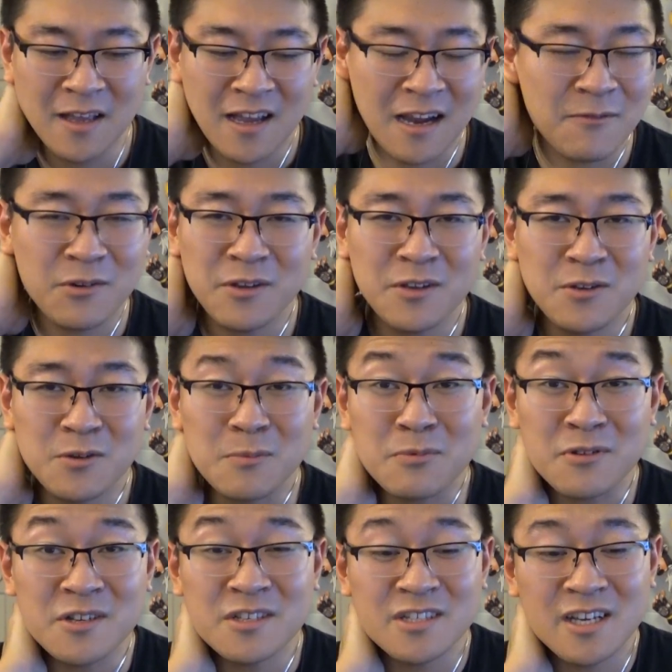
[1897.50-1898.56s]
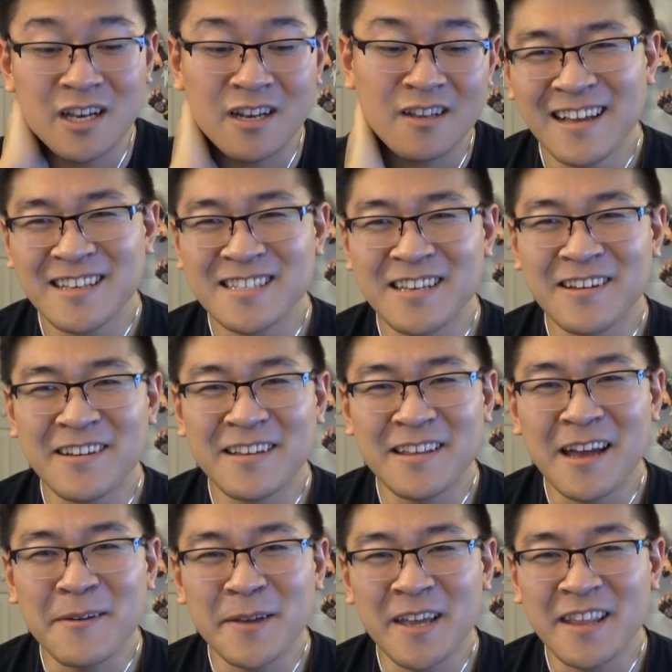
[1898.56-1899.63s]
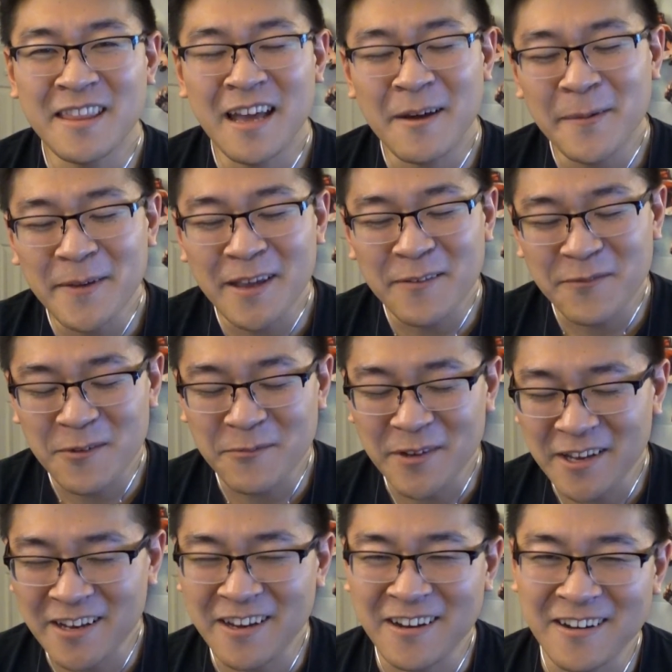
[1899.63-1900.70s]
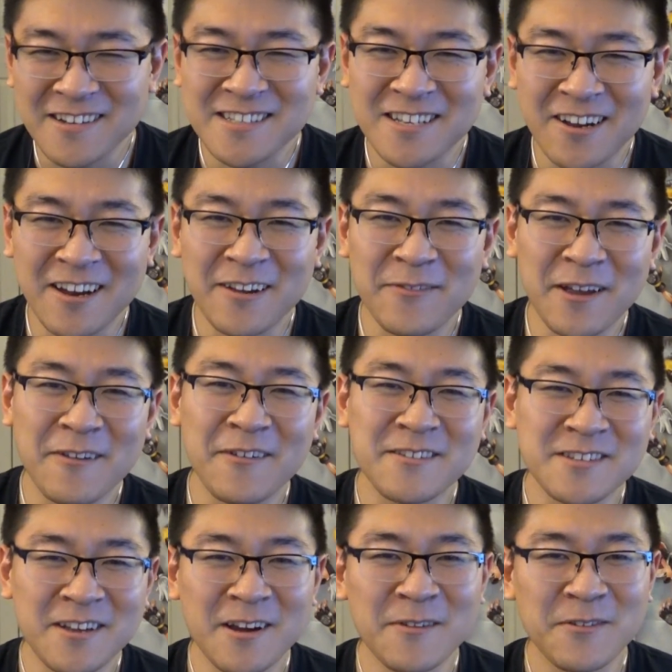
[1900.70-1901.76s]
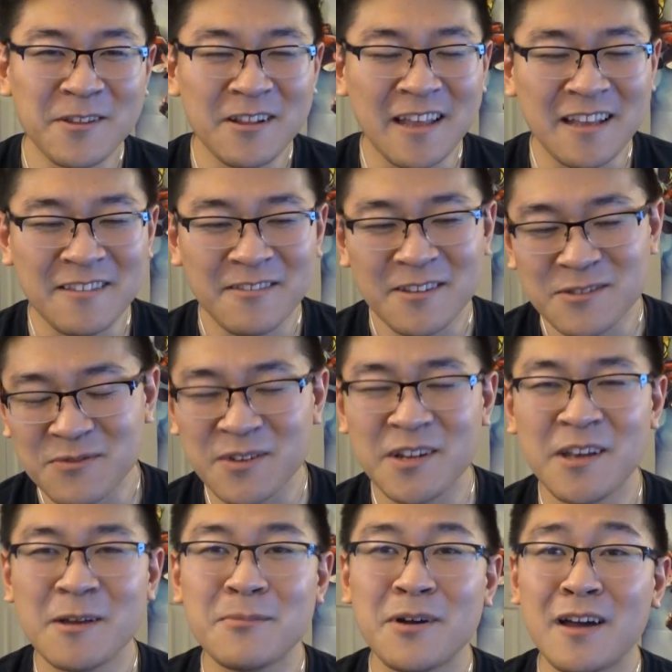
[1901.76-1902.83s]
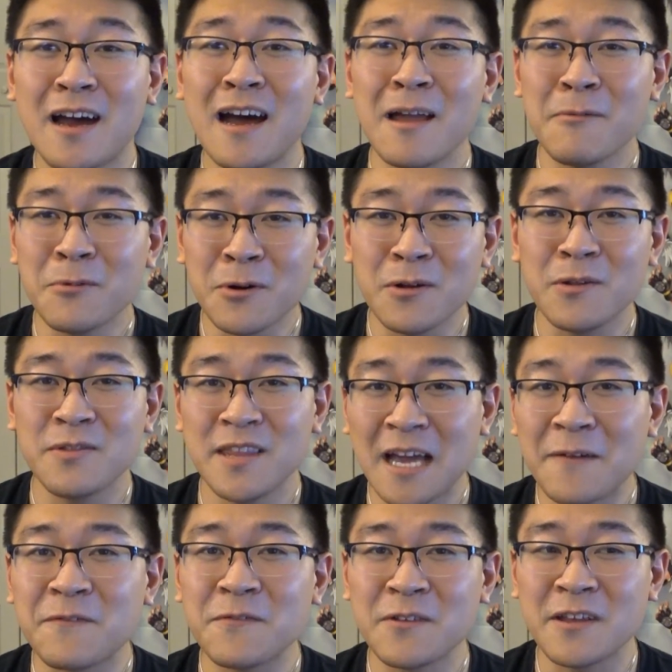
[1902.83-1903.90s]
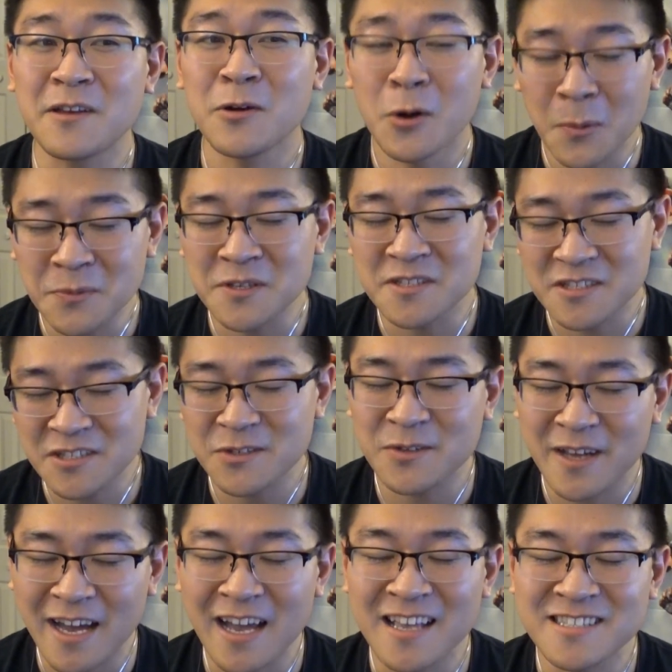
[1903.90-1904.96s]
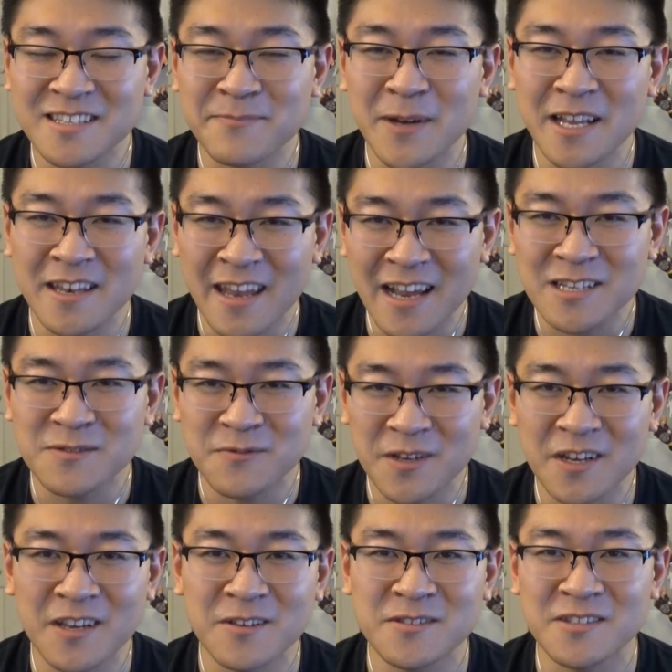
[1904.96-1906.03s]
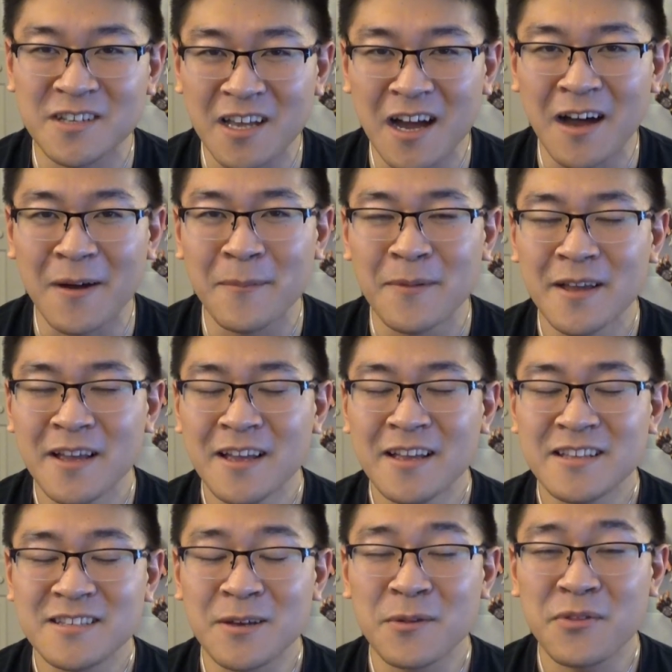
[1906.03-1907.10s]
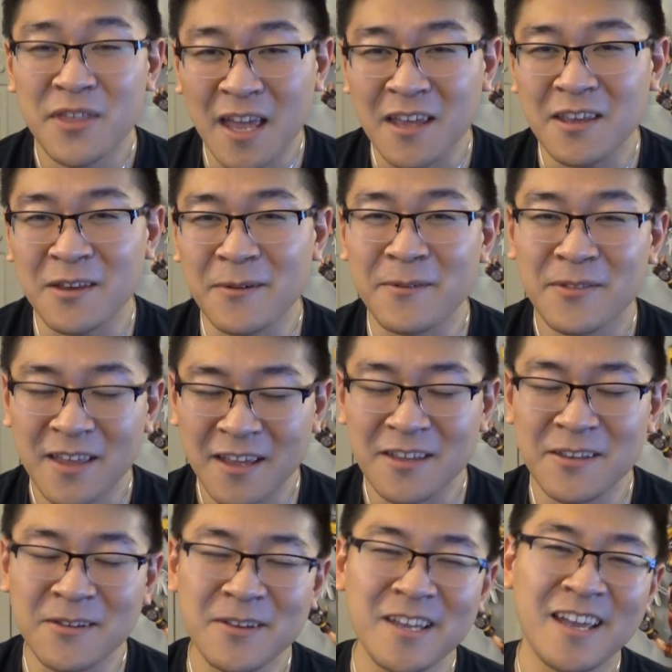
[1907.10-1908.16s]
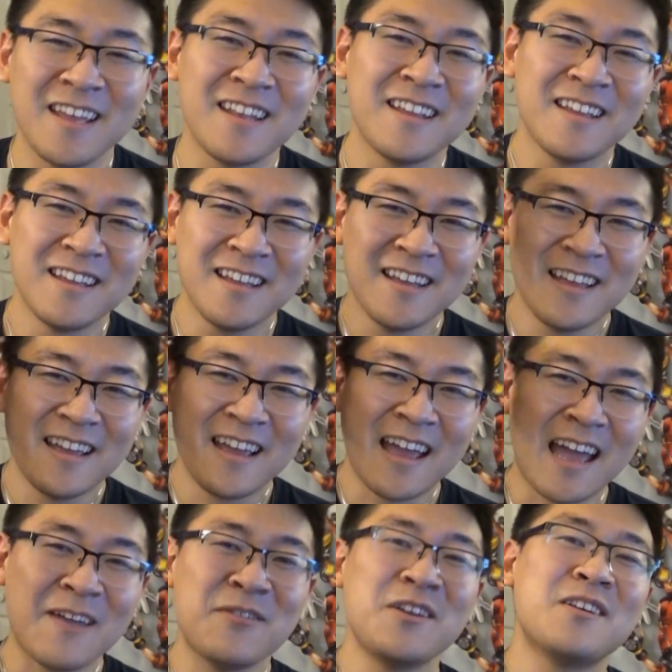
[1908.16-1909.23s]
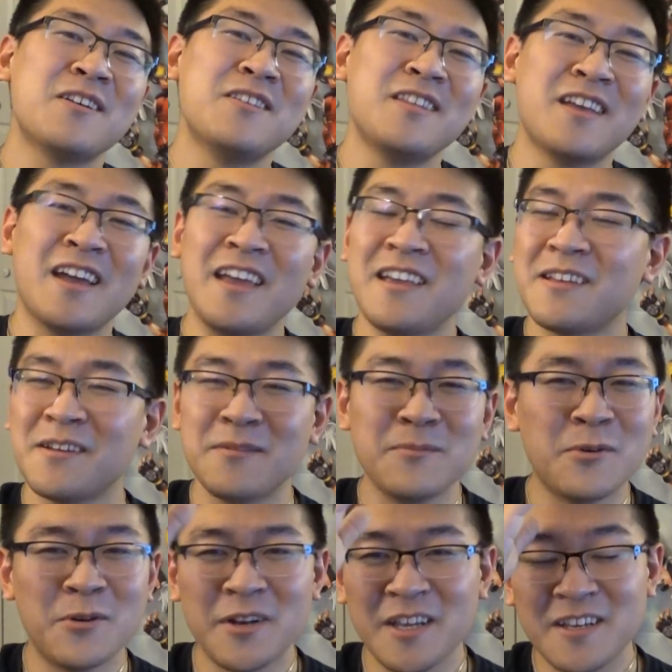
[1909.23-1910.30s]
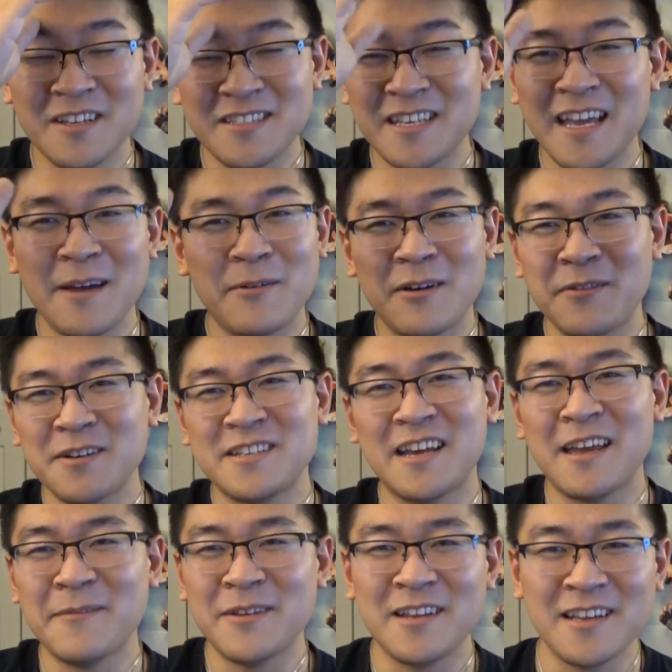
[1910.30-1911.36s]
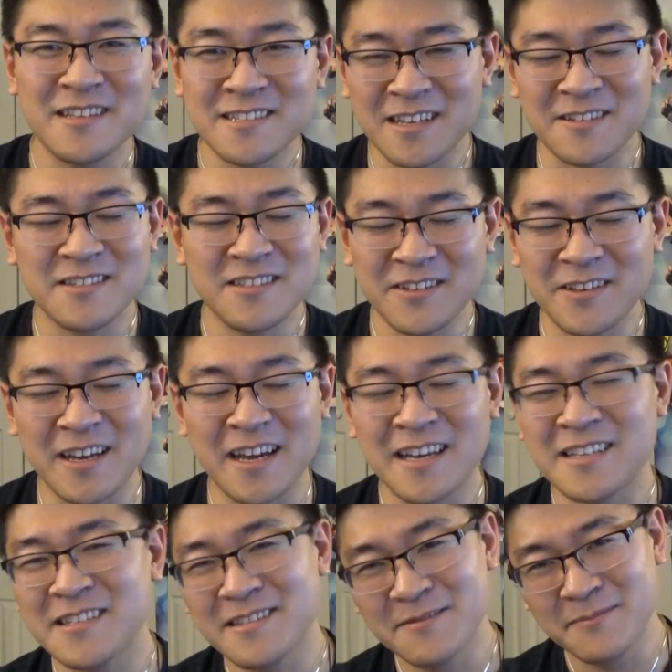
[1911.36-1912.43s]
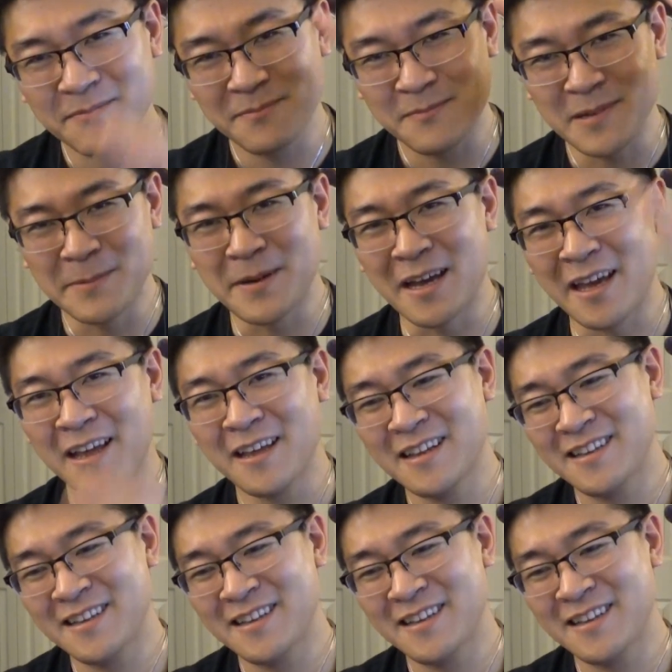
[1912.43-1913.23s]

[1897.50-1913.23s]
I really do appreciate it. So that'll be it for me here. Sorry for the length of this video, but I will definitely hope to see you guys in my next videos to come. So thank you again. Have a good night, good morning, good day, whatever time it is. I'll see you guys. Bye-bye.